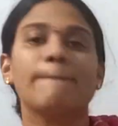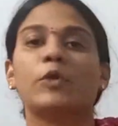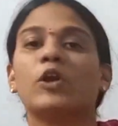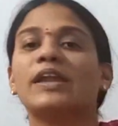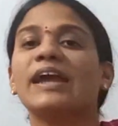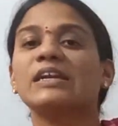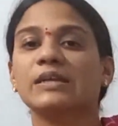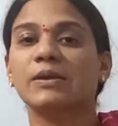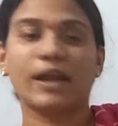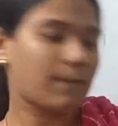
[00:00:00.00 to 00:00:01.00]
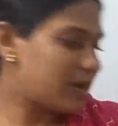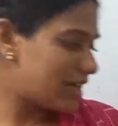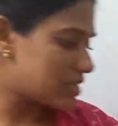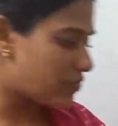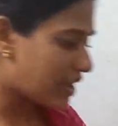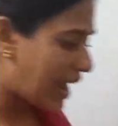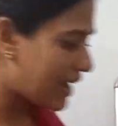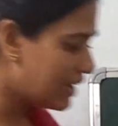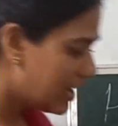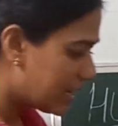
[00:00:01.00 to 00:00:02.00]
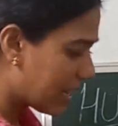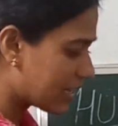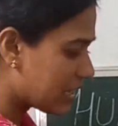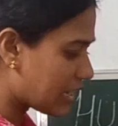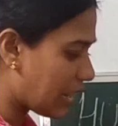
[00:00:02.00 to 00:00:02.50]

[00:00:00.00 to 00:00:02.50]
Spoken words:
protect remedies, we can take the